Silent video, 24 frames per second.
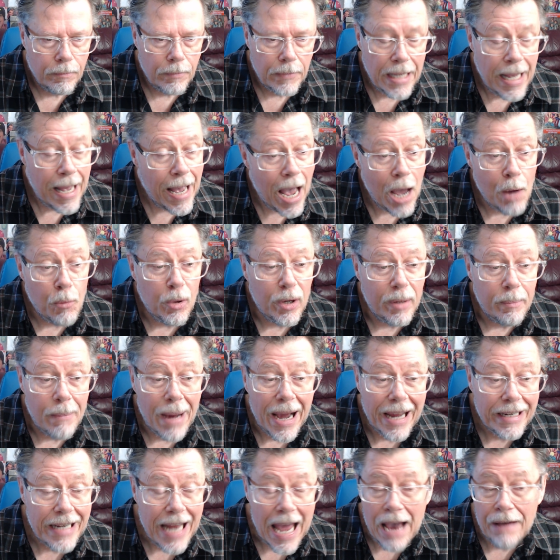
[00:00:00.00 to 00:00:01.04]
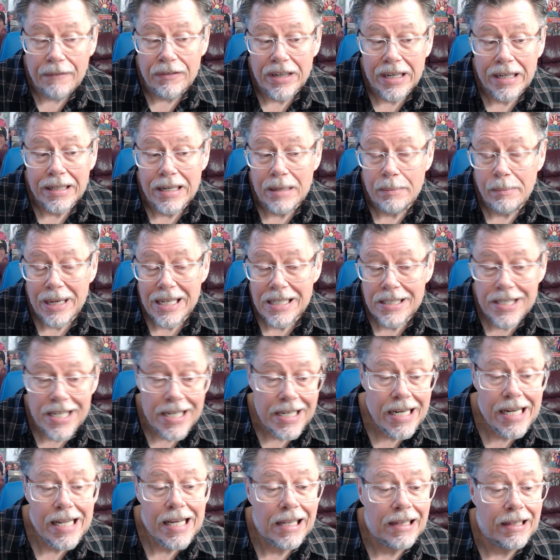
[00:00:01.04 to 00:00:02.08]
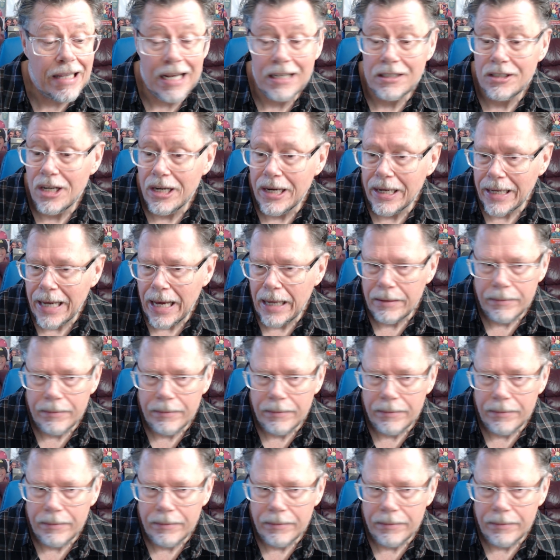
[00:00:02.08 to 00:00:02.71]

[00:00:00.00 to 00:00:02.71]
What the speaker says: I wouldn't mind having it in my CD collection again.